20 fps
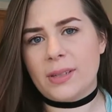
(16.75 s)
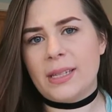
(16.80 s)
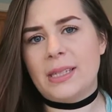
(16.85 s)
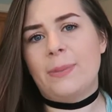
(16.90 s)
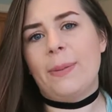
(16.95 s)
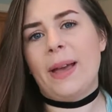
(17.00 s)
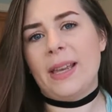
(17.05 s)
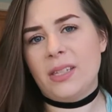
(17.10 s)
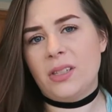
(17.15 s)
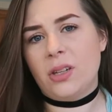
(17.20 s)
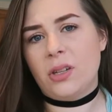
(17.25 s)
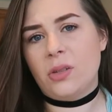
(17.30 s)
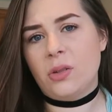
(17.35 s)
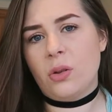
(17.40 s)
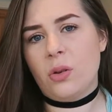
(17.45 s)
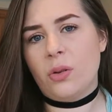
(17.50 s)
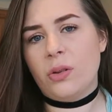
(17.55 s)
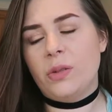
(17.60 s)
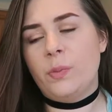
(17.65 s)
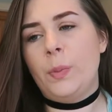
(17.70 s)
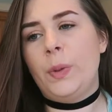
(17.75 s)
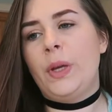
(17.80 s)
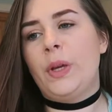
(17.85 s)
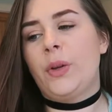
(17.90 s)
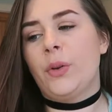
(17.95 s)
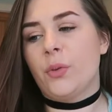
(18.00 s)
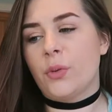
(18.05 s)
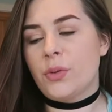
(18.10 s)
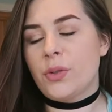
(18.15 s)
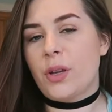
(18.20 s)
It's pasta sauce, but you
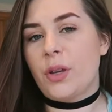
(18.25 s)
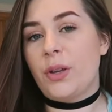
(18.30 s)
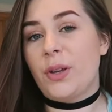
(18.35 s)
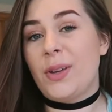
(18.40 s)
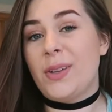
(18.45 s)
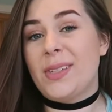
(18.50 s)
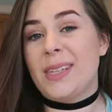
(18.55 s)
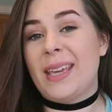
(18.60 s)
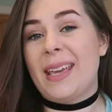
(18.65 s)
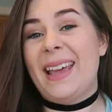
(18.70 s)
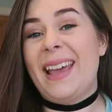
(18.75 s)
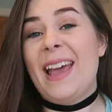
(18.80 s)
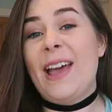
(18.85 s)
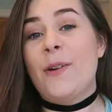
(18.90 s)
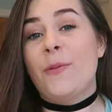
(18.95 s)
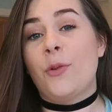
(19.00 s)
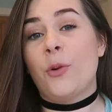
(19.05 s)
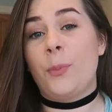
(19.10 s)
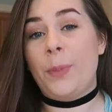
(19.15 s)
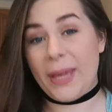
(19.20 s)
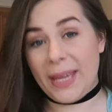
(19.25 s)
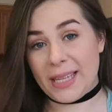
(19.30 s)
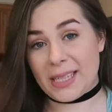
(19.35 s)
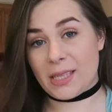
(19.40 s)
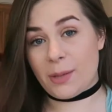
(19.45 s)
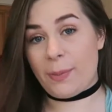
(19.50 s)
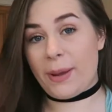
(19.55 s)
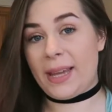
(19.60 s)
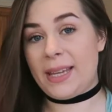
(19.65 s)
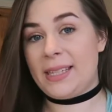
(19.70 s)
can also use it for
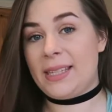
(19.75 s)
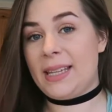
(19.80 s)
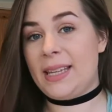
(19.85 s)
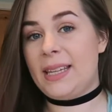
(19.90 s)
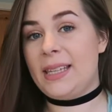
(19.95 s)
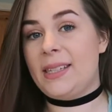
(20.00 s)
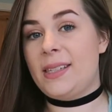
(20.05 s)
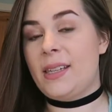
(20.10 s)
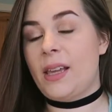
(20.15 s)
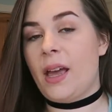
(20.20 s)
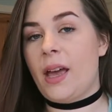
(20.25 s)
pizza bases.